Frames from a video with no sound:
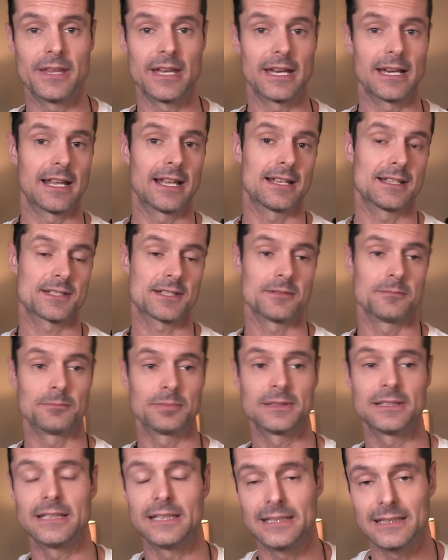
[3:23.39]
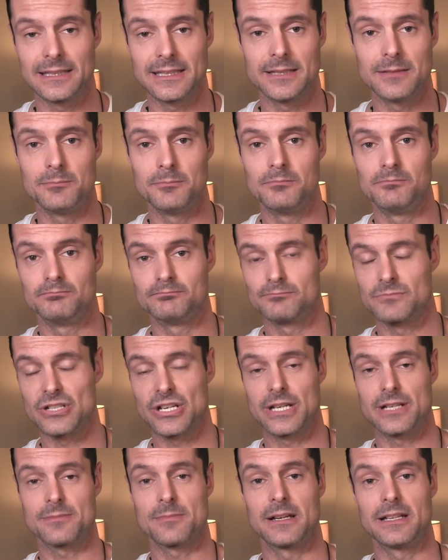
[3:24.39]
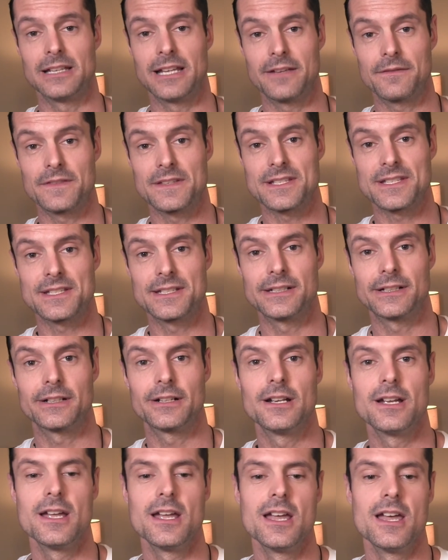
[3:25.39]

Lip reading: that has completely changed my life this year.